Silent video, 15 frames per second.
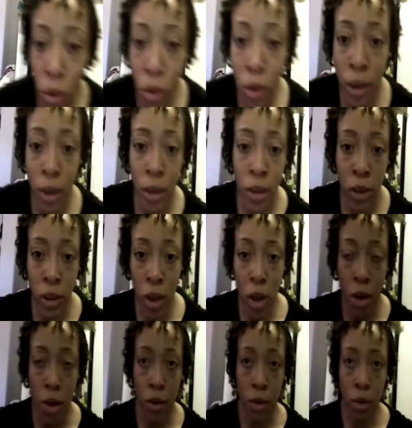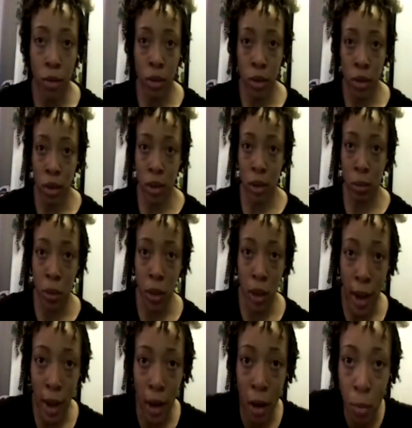York, so it's been
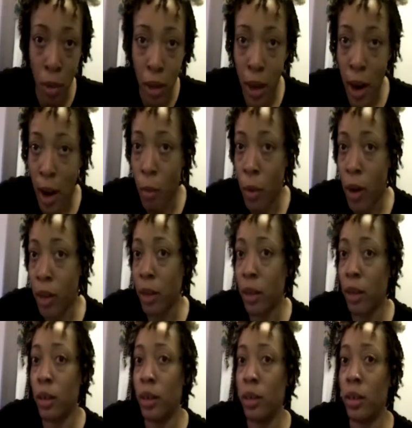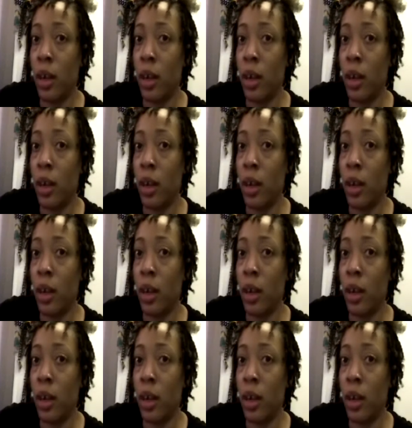like up and down weather.